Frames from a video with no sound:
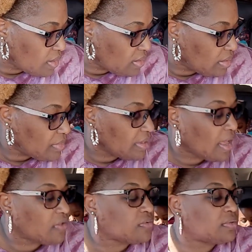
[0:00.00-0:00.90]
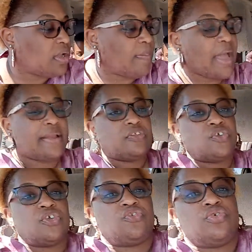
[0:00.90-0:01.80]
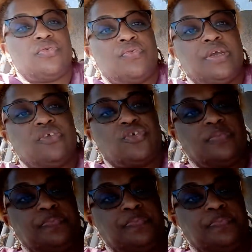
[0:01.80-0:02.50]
Let me give y'all a bite of chicken strip with ranch.